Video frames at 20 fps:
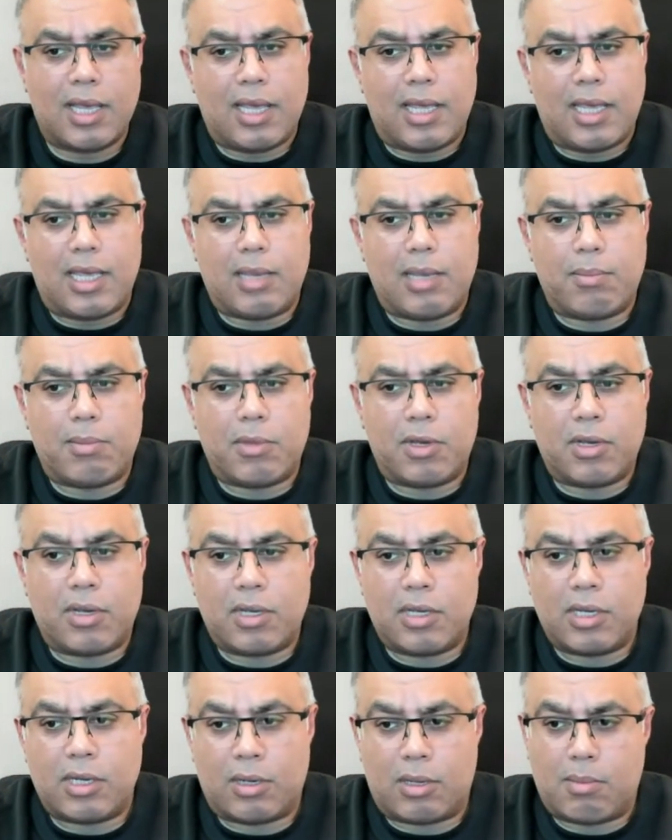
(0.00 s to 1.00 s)

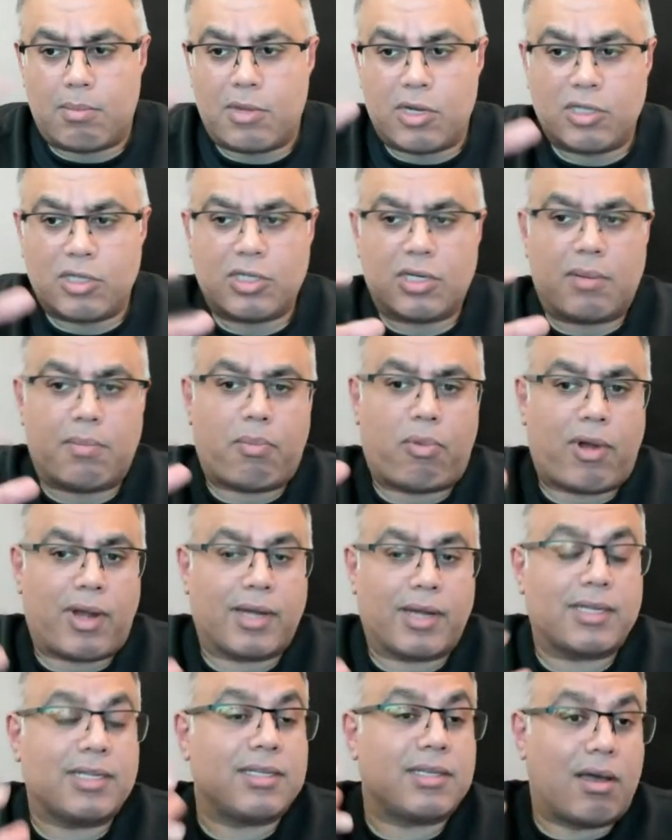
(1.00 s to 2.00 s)
immersion and
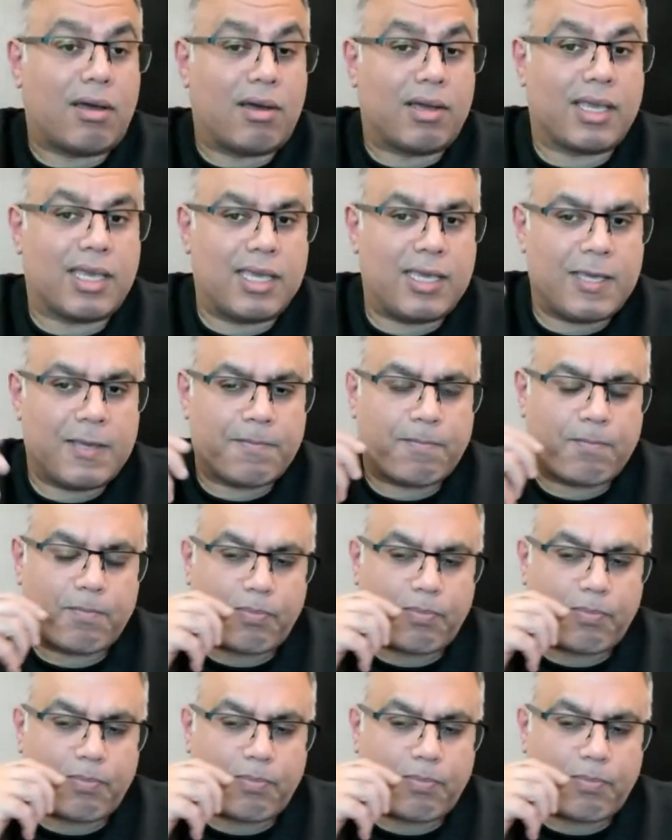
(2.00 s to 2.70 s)
practice are key.